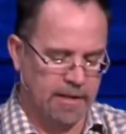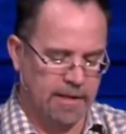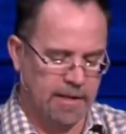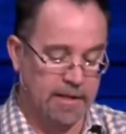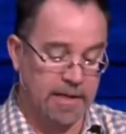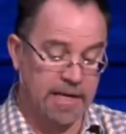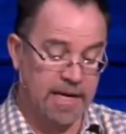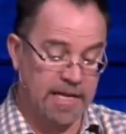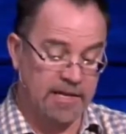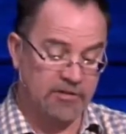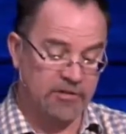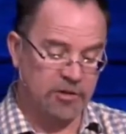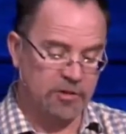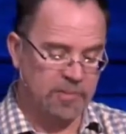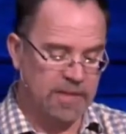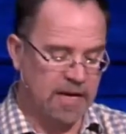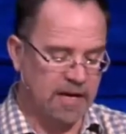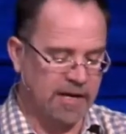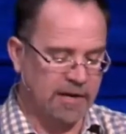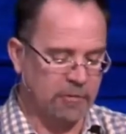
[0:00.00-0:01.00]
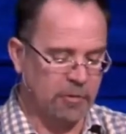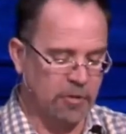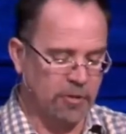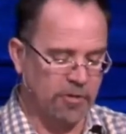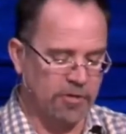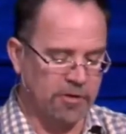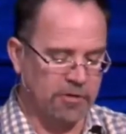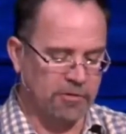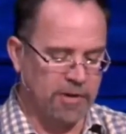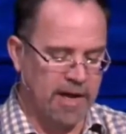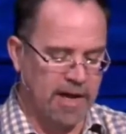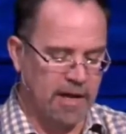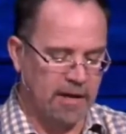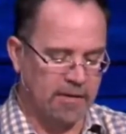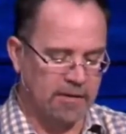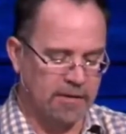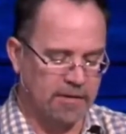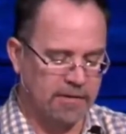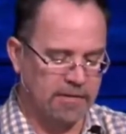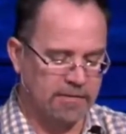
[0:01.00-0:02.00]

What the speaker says: And again, he stooped down and he wrote on the ground.